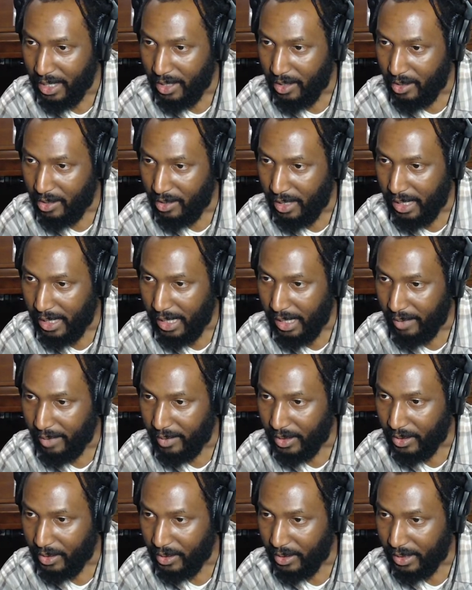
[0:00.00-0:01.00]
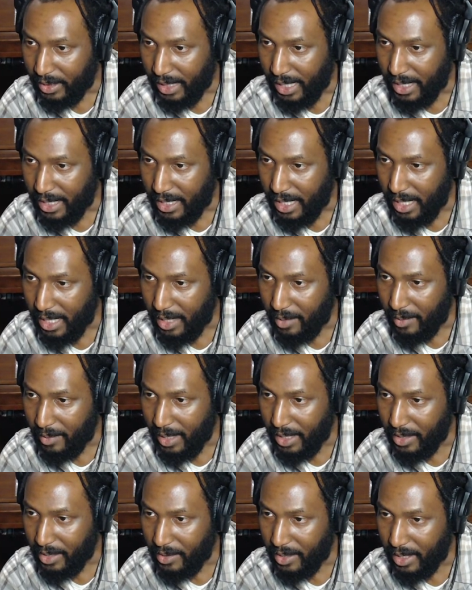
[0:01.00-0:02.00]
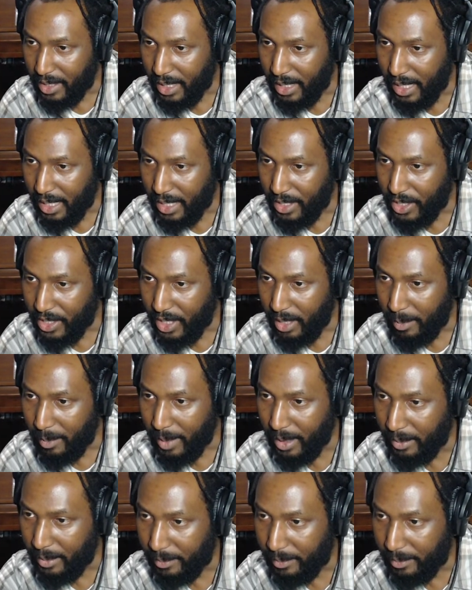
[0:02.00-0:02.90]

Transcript: Oh, I haven't heard that take. Why do you say that, Jeremy?